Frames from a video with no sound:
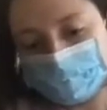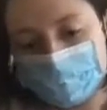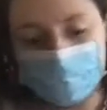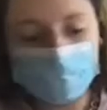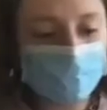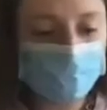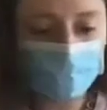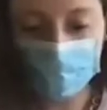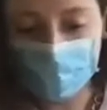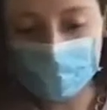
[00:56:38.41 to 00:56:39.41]
and you're
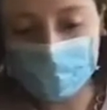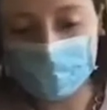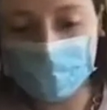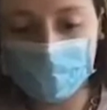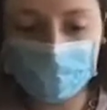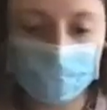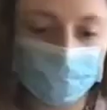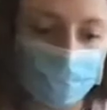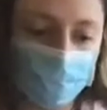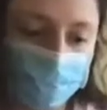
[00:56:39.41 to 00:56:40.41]
just adding it up
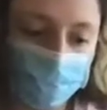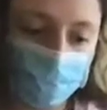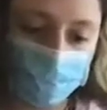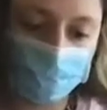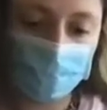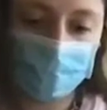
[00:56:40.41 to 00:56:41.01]
in the mold.